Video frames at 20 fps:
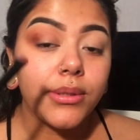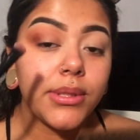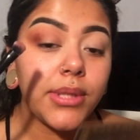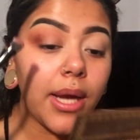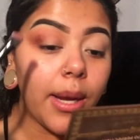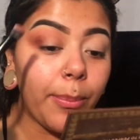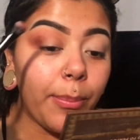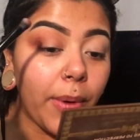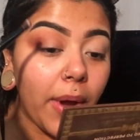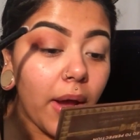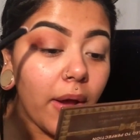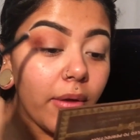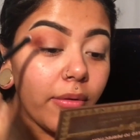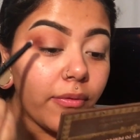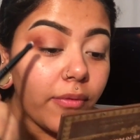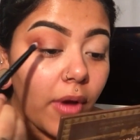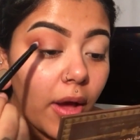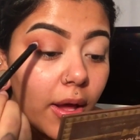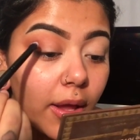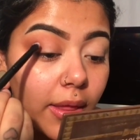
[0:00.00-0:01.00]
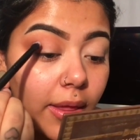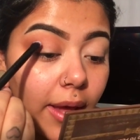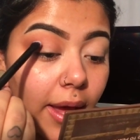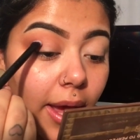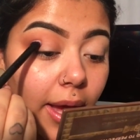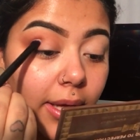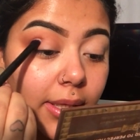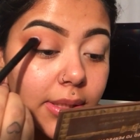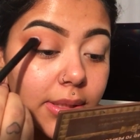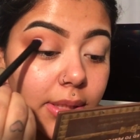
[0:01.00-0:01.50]
Tap off all the
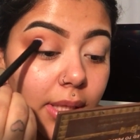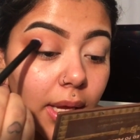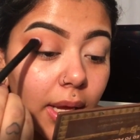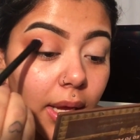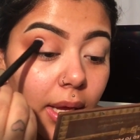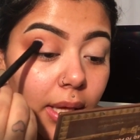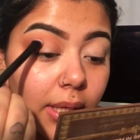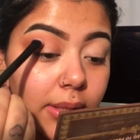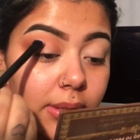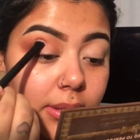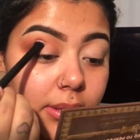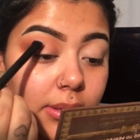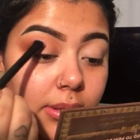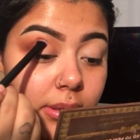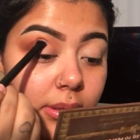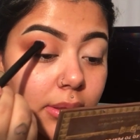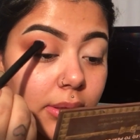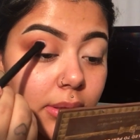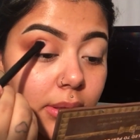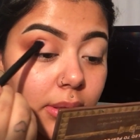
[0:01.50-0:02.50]
excess.